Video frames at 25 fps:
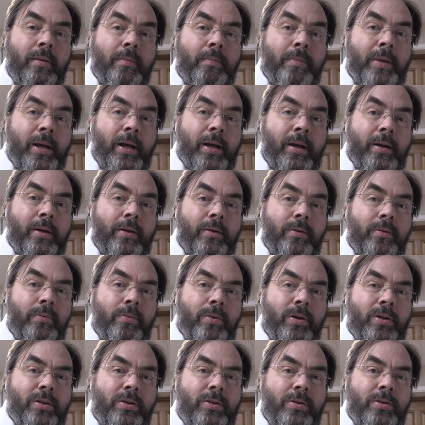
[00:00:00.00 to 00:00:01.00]
But
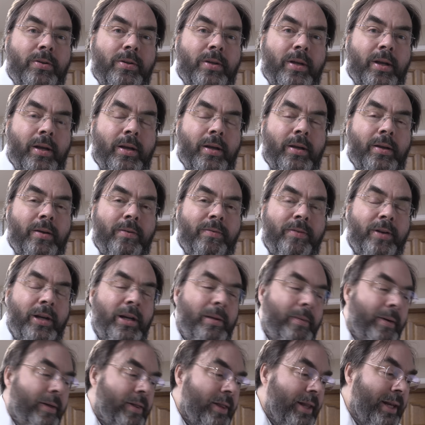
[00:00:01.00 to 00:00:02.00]
what's funny
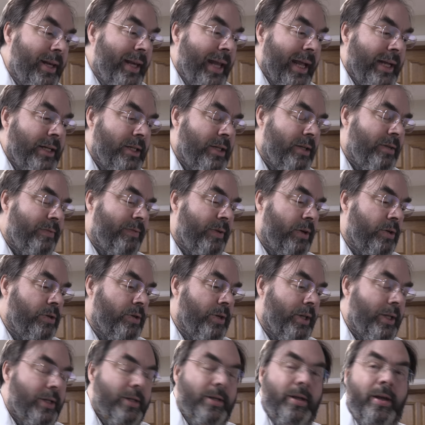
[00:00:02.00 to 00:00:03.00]
about the latest
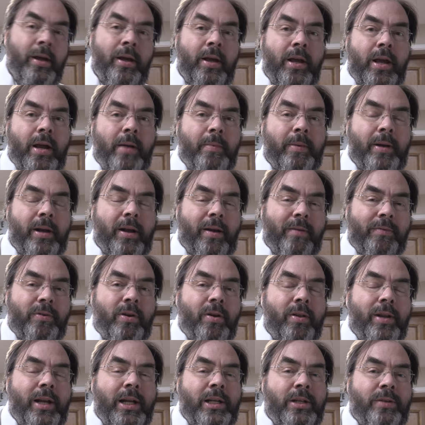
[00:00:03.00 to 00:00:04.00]
version of this? I mean, I've
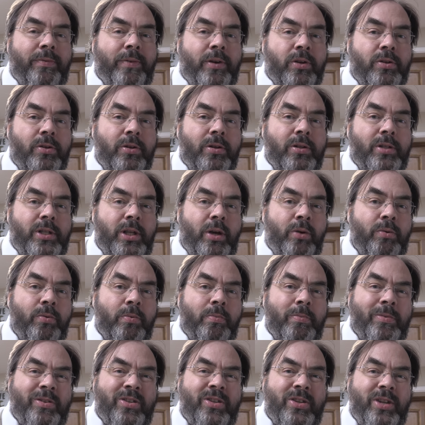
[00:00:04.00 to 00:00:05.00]
got the latest version because the old
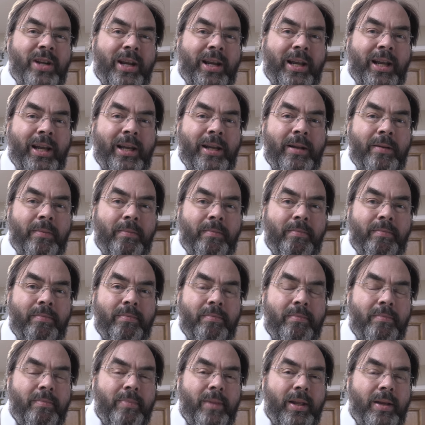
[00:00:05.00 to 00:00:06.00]
one was sticking.
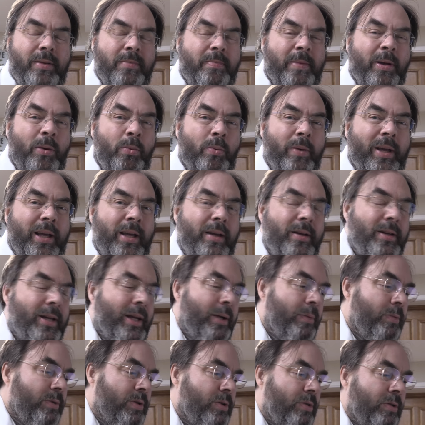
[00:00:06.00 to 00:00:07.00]
Bit weird,
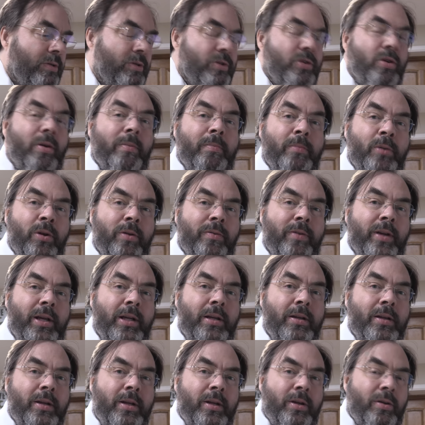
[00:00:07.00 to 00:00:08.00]
it would sort of stop
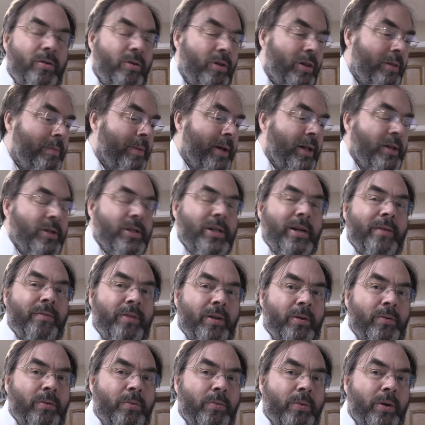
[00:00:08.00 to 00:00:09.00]
moving. All the buttons and
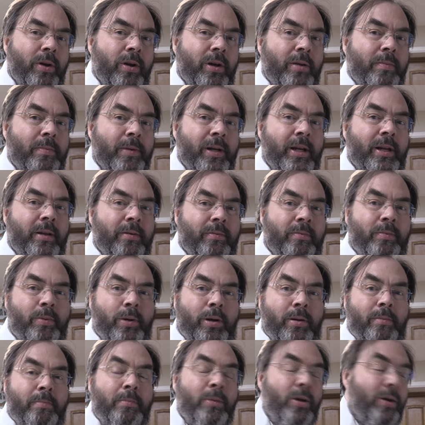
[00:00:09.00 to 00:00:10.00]
everything would work, but it
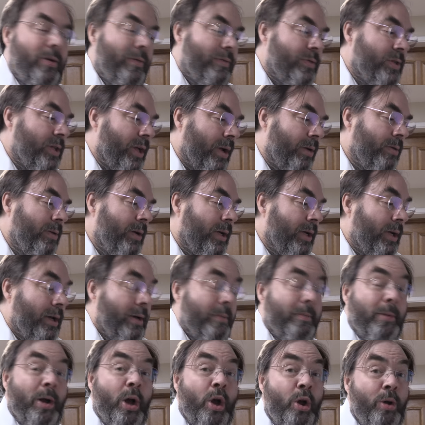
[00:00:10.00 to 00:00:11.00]
wouldn't move. So
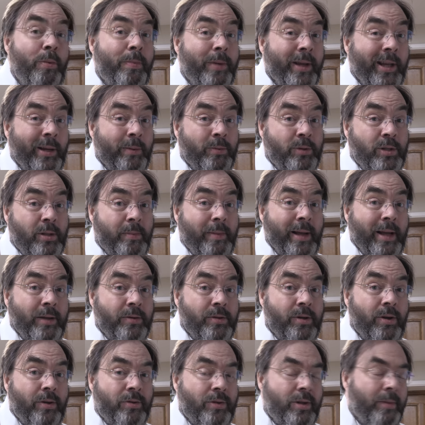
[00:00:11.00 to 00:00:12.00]
I'm hoping it was the
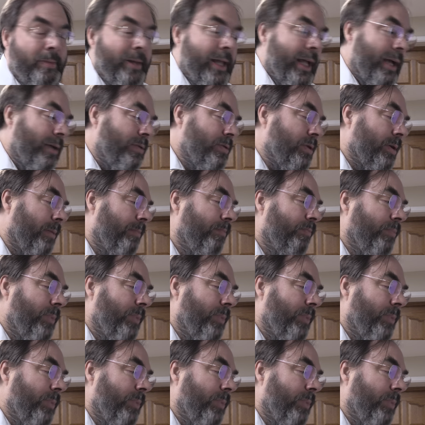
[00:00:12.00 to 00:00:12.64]
mouse, not something else.